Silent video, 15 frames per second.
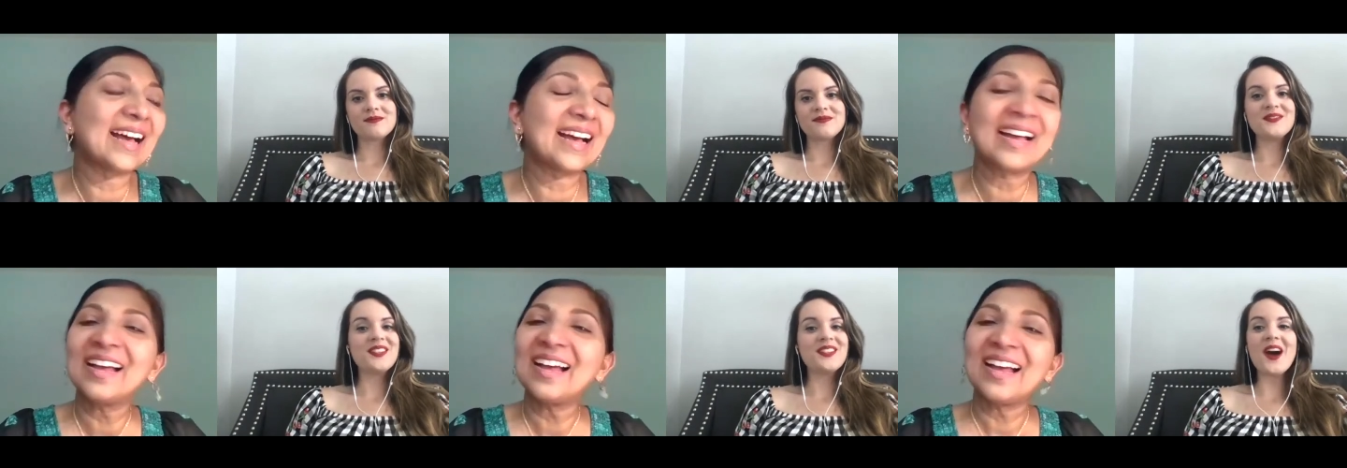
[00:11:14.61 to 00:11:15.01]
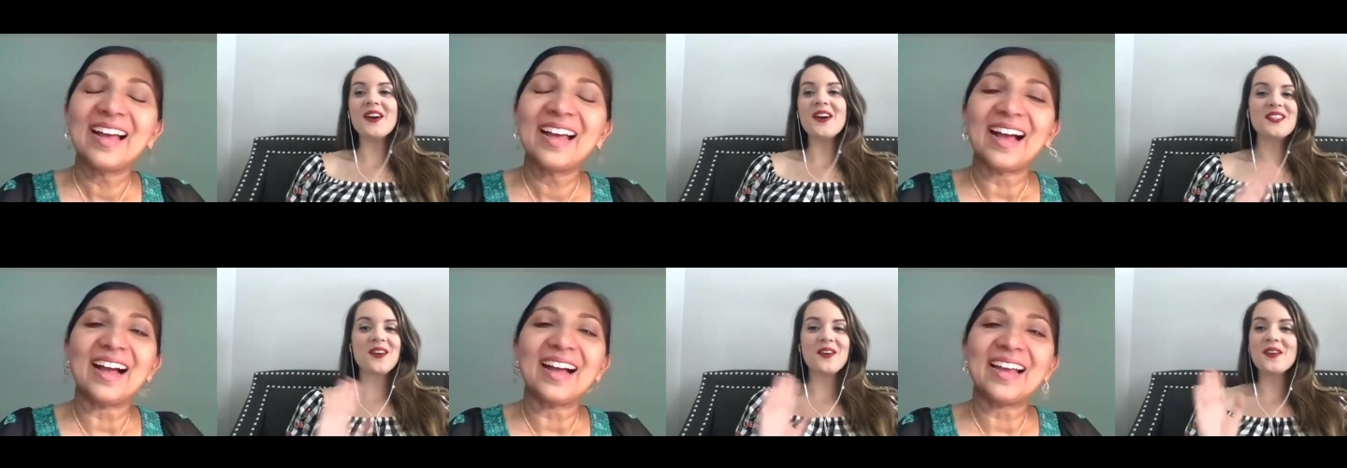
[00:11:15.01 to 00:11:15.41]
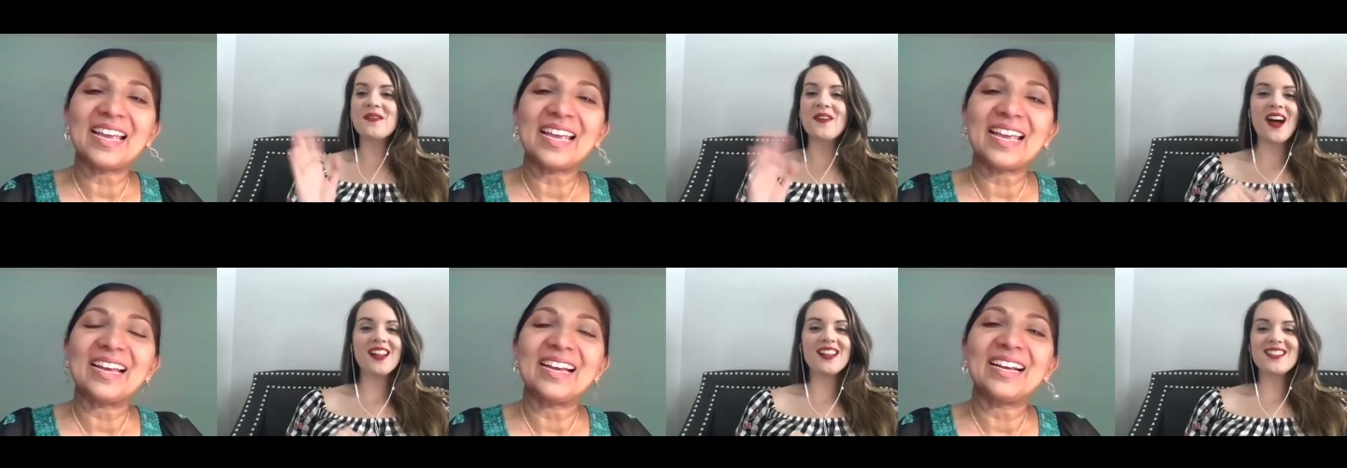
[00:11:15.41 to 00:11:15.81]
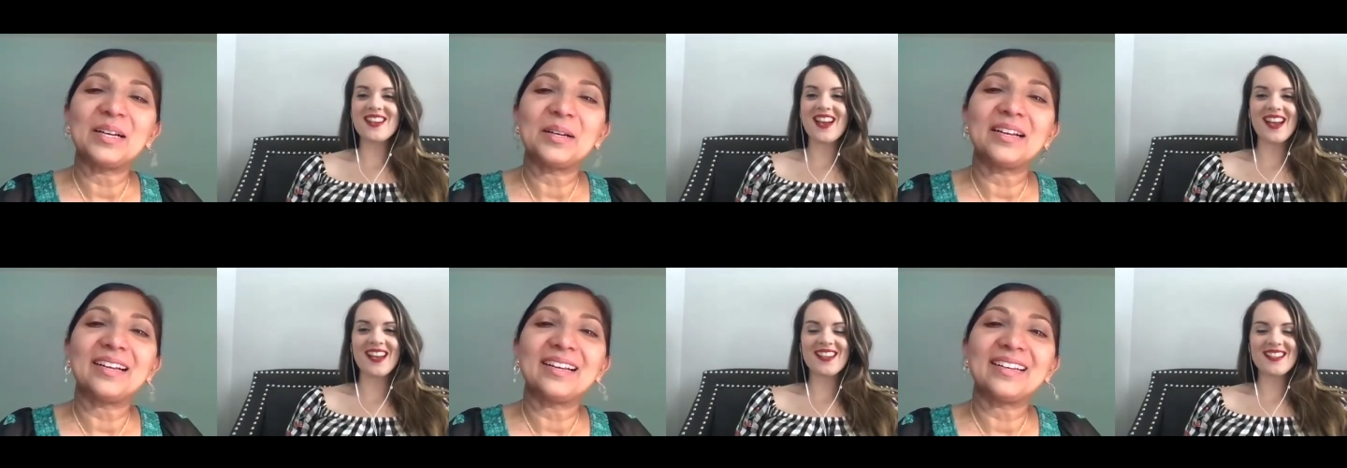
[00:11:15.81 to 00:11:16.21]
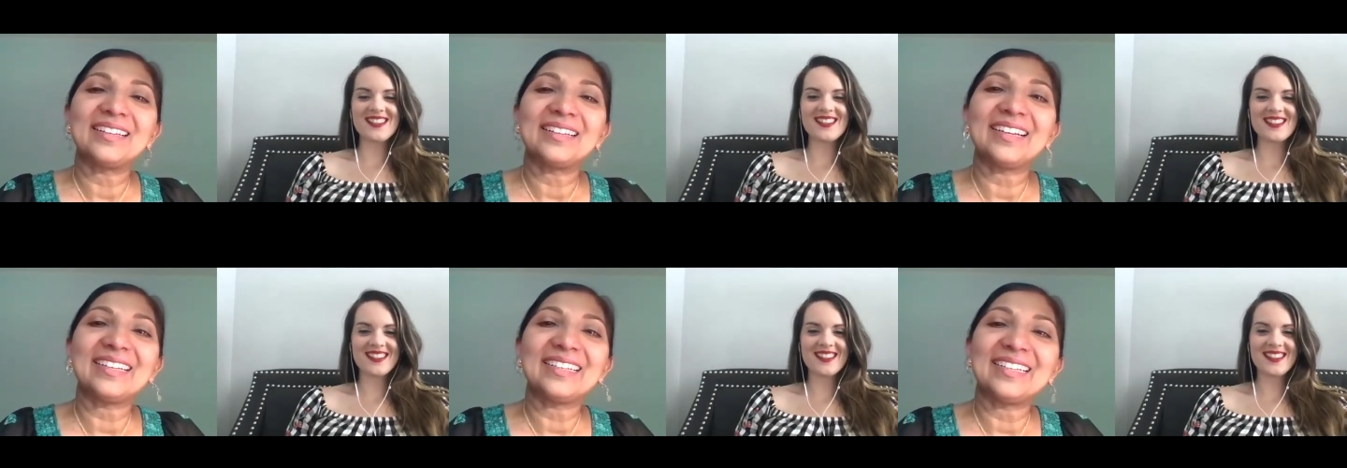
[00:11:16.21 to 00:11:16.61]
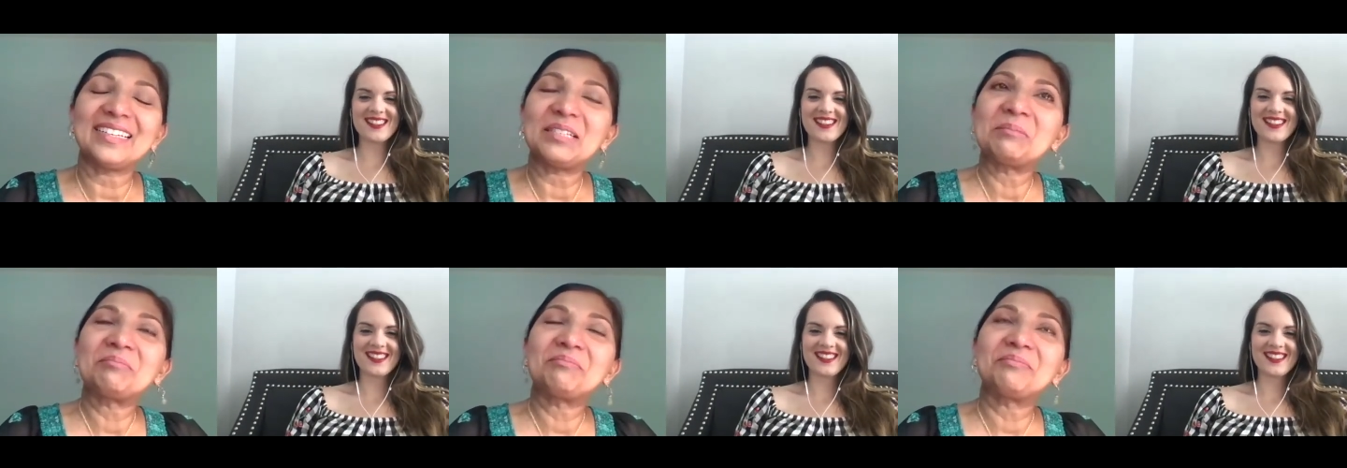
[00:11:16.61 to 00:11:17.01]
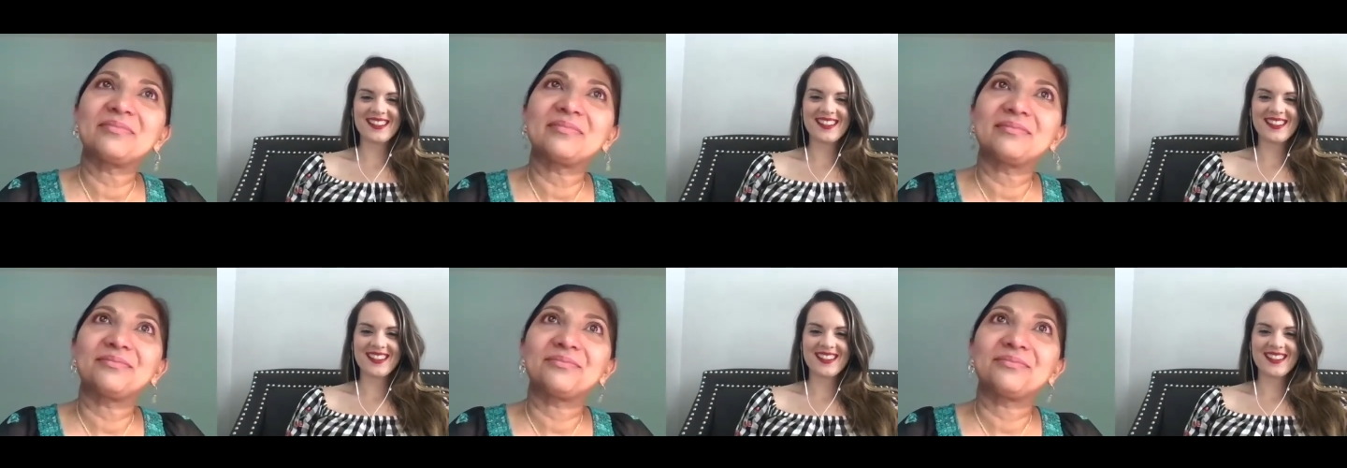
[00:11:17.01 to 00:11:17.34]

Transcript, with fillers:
Speaker 1: no, don't apologize. Um,